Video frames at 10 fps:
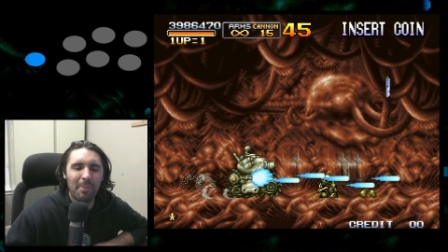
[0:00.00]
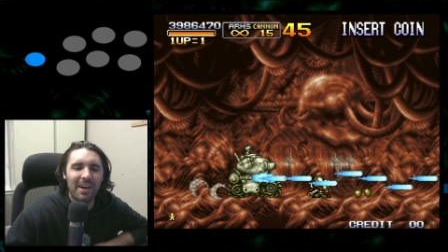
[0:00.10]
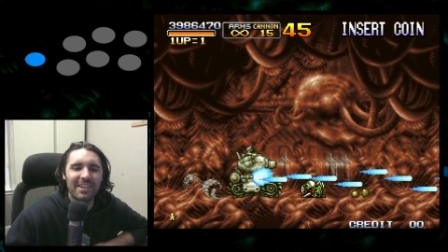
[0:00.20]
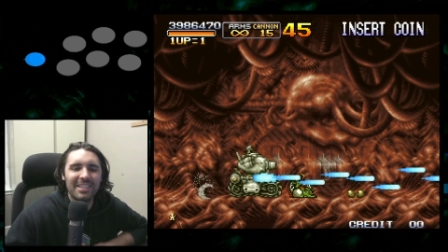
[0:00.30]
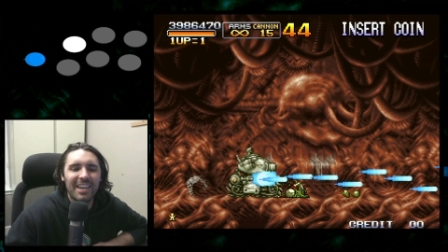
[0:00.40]

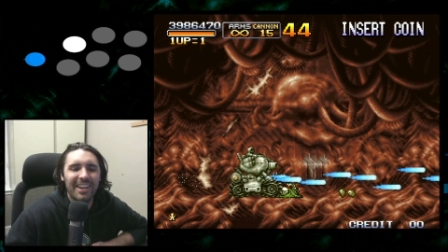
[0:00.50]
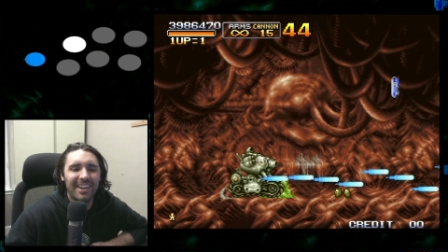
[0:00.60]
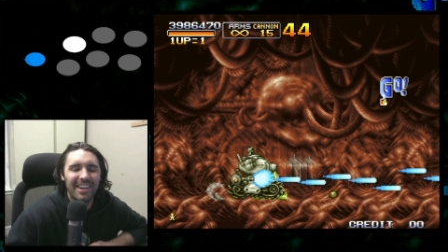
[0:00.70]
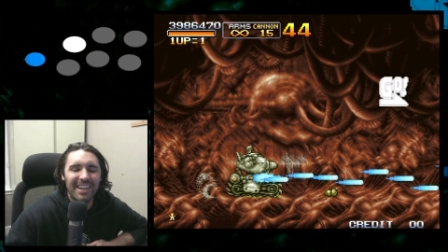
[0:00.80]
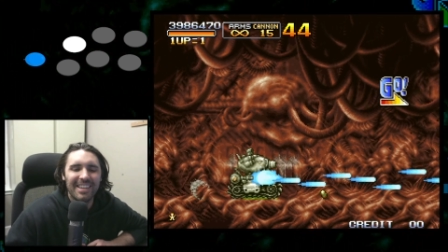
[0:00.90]
bunch.
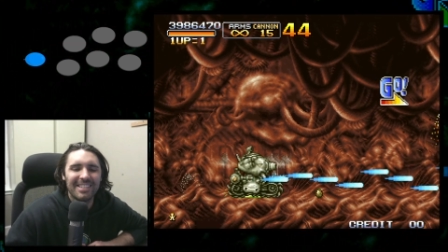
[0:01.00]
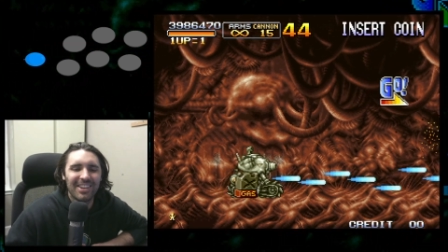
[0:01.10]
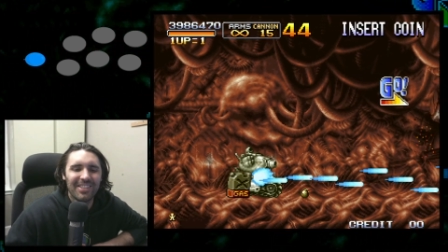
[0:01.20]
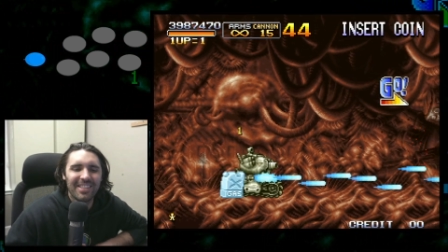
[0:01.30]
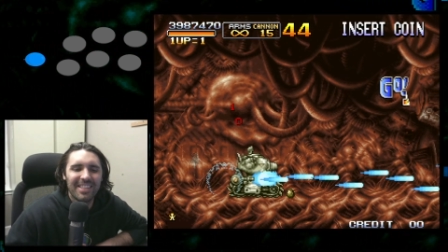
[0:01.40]

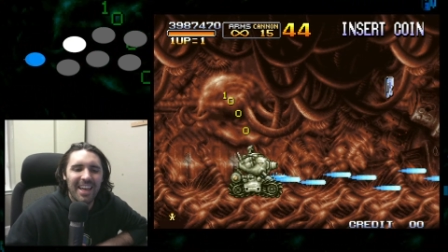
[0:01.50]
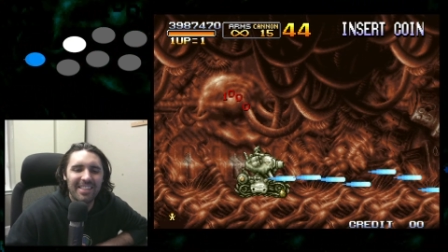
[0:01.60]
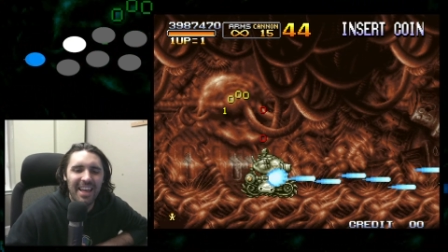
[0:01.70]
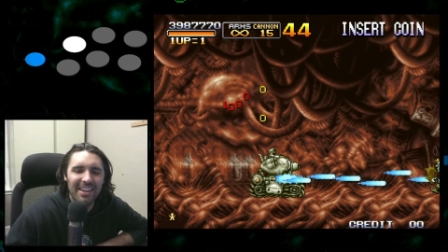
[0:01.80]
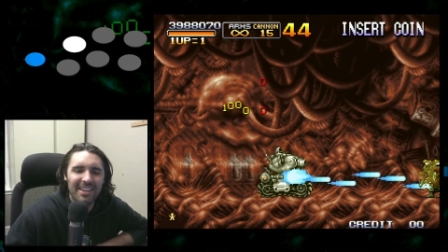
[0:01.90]
so
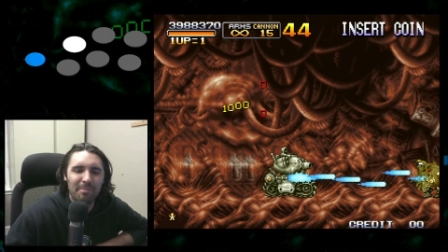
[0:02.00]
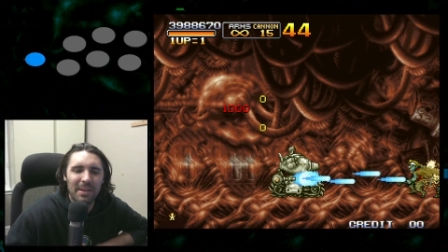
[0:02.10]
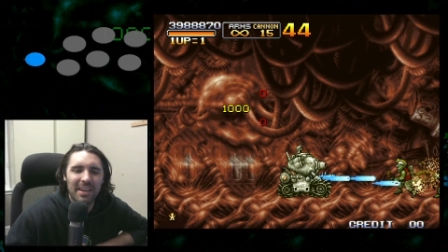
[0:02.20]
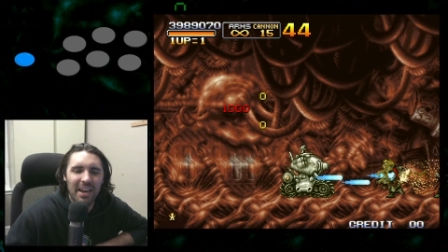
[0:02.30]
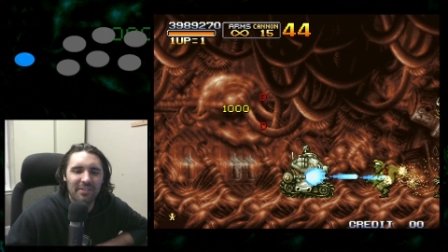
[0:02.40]
that that can
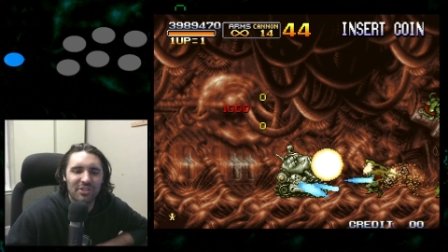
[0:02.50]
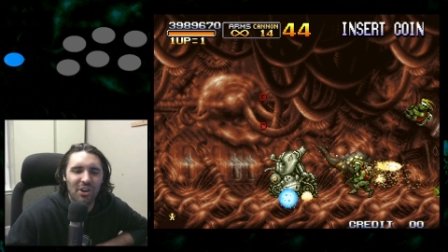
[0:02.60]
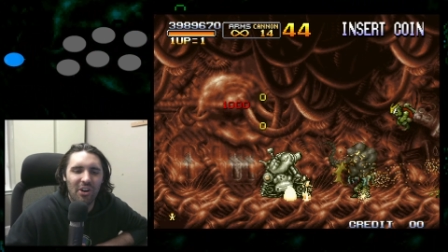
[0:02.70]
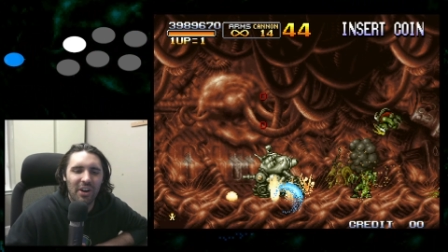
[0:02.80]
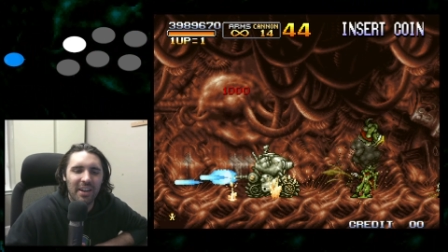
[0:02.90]
be kind of
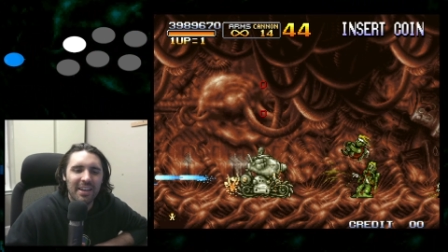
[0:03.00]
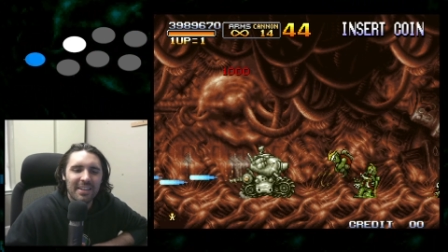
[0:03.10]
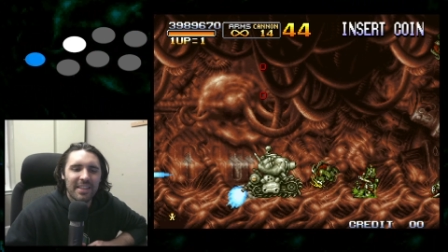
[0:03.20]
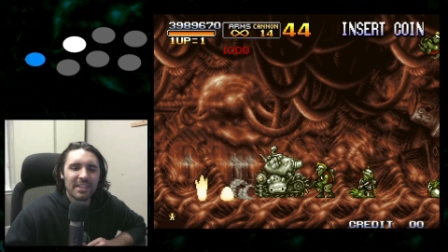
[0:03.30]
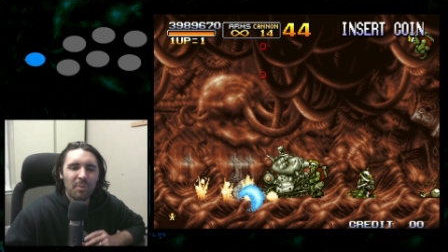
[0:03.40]
jarring.
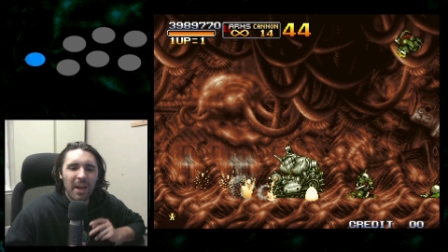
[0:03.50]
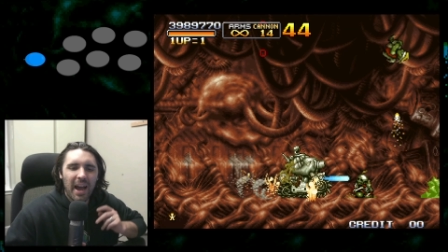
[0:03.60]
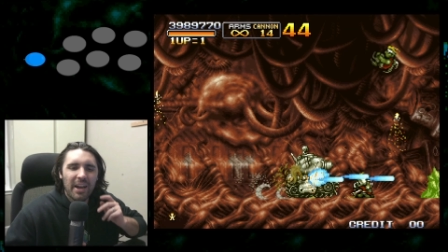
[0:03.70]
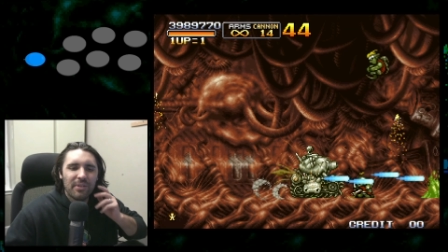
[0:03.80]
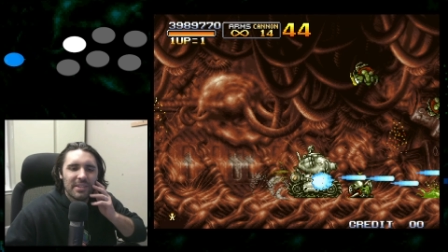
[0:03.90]
That's why
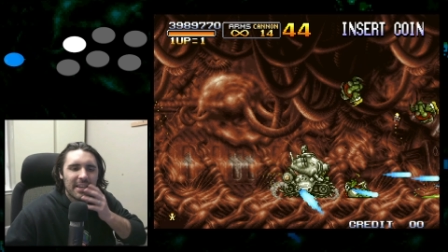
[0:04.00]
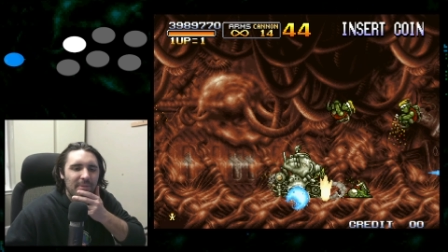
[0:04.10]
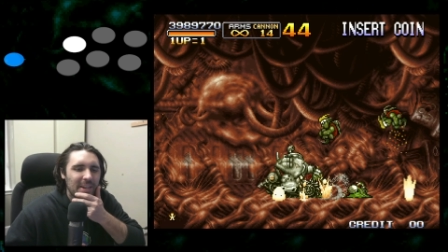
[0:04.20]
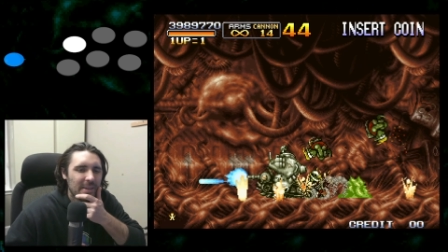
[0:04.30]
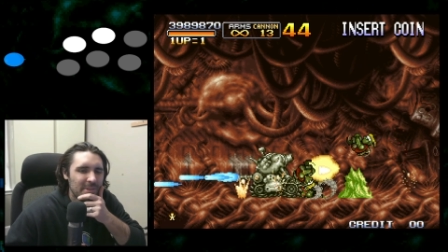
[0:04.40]
I always say
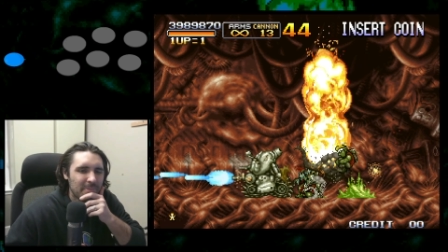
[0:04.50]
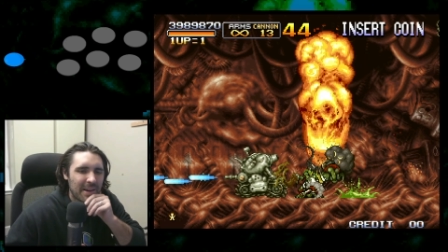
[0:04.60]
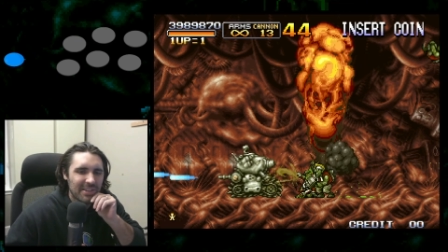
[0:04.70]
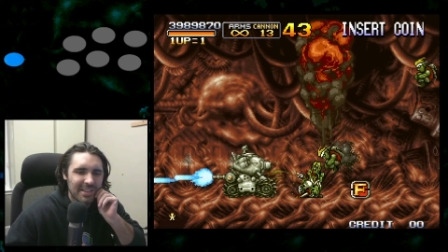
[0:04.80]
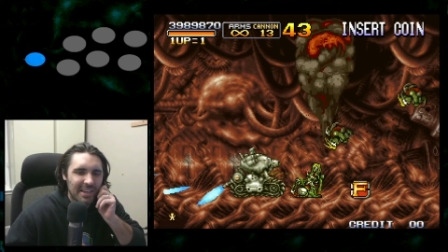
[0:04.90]
when it comes to
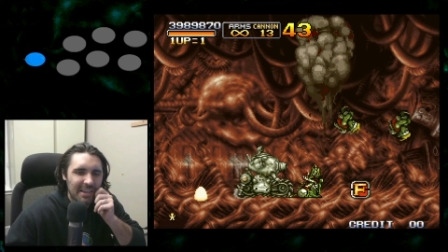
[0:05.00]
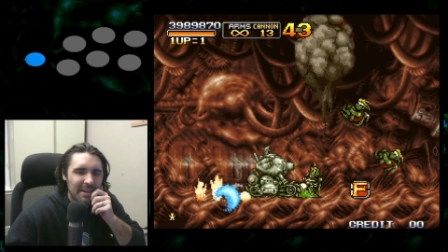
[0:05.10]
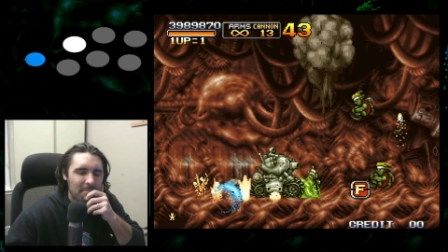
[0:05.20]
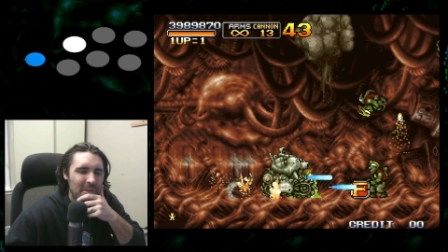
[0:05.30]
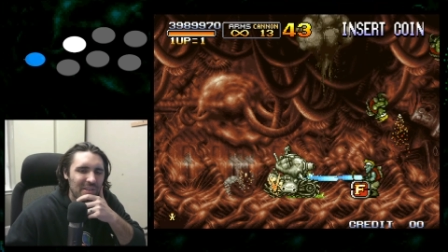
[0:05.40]
Metal Slug,
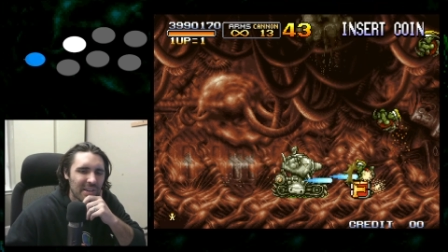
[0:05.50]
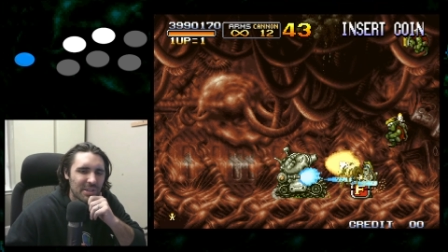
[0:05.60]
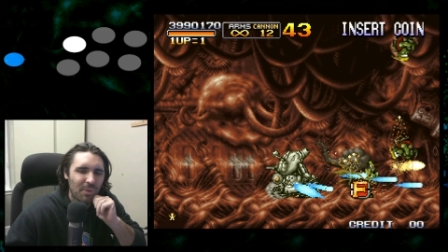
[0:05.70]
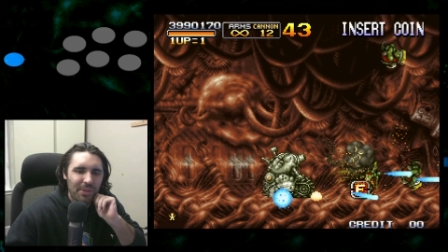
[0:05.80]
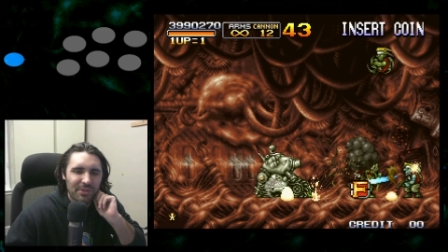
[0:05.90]
Metal Slug
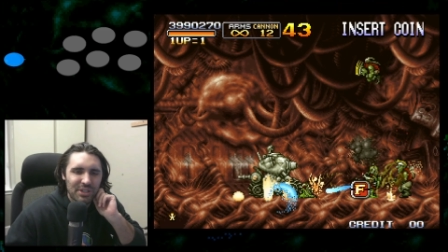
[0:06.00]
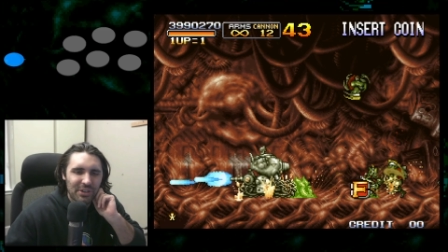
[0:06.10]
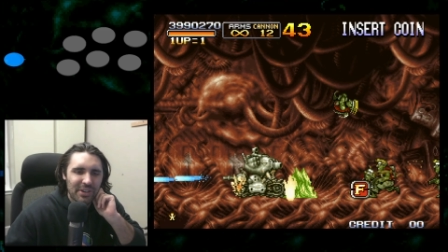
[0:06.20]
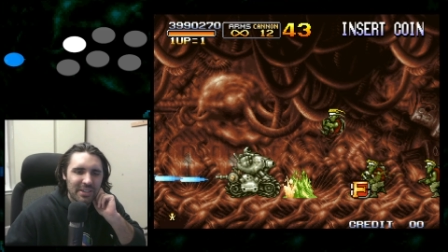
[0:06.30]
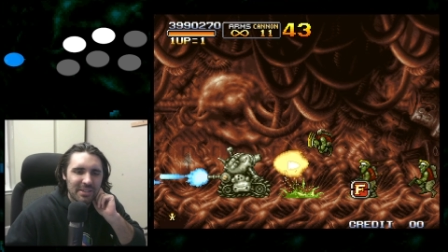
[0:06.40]
is one of those
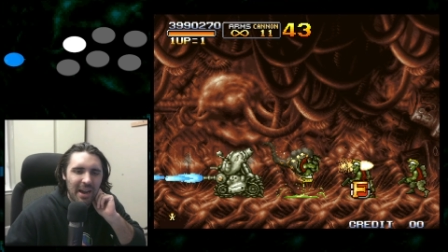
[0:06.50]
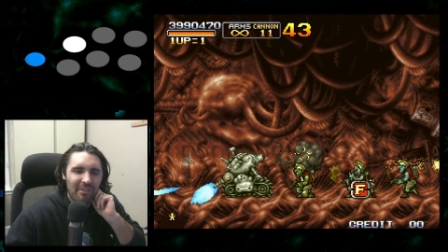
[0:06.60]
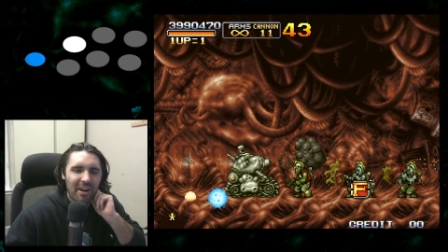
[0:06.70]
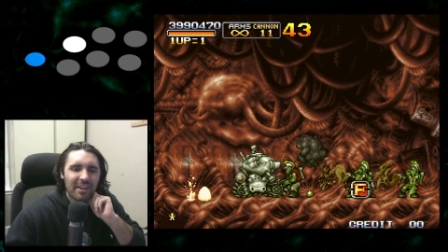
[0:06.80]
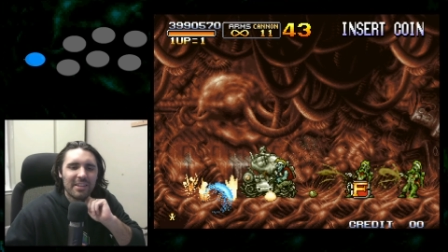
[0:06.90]
series,
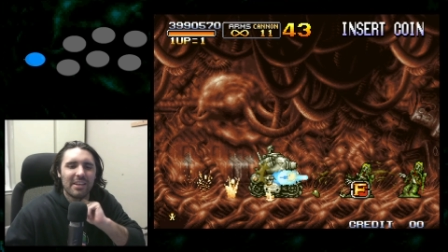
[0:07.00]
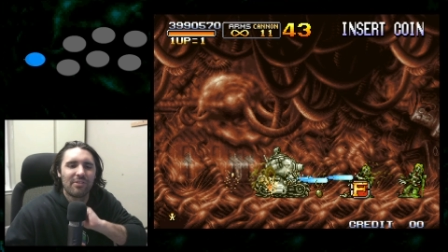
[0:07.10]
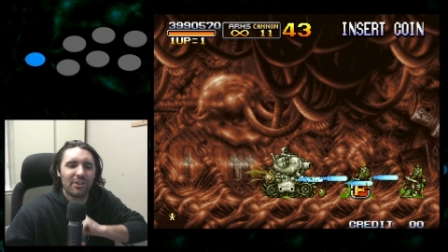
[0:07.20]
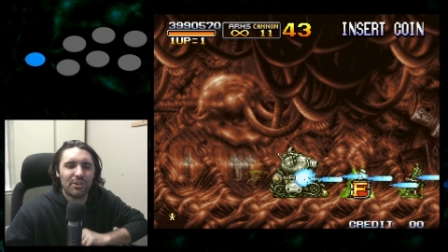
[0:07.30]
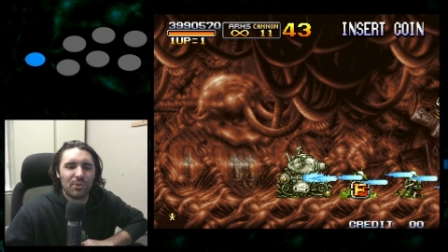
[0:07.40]
ironically,
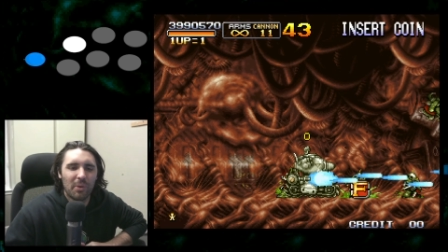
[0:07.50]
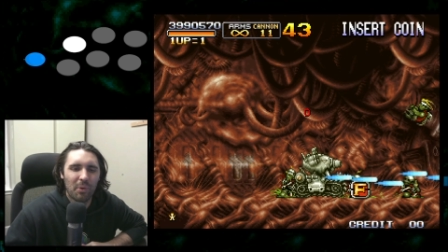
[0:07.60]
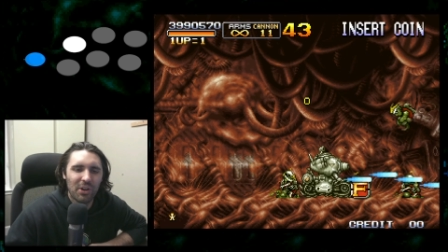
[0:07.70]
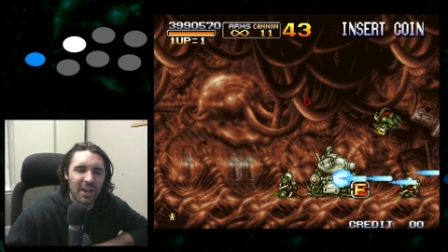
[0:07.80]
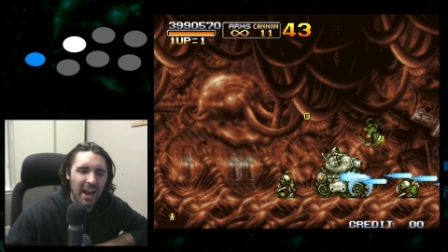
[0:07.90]
if you're new to it,
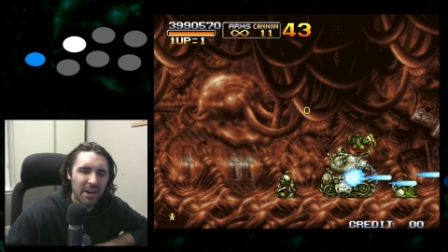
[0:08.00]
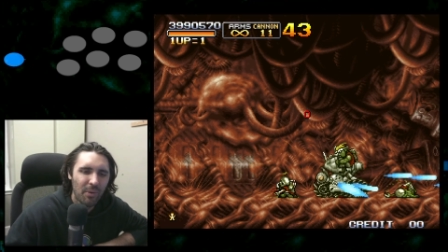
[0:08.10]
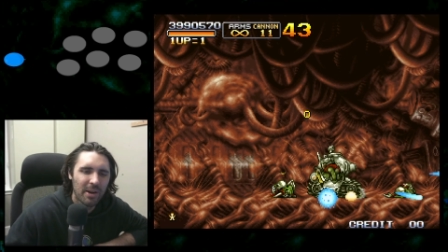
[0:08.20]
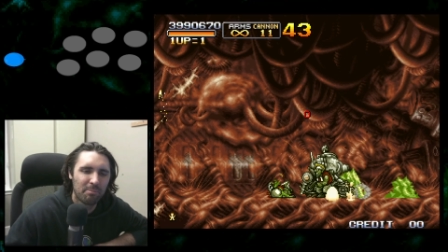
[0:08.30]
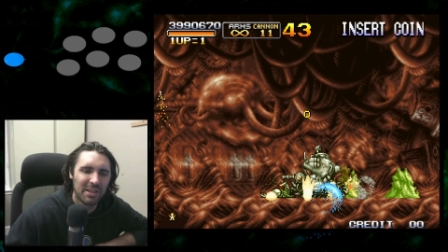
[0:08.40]
where you kind of
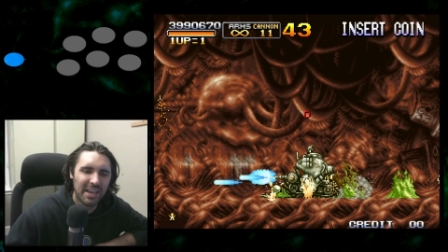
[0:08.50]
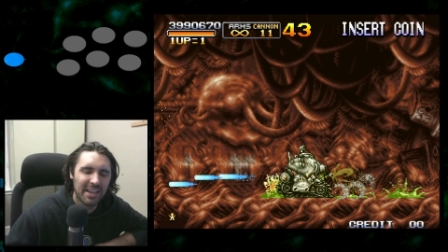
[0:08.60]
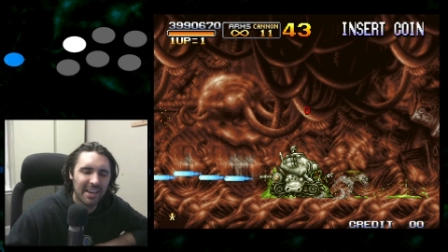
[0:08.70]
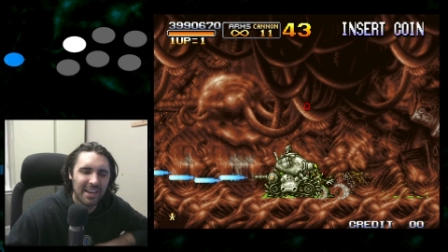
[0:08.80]
want to play it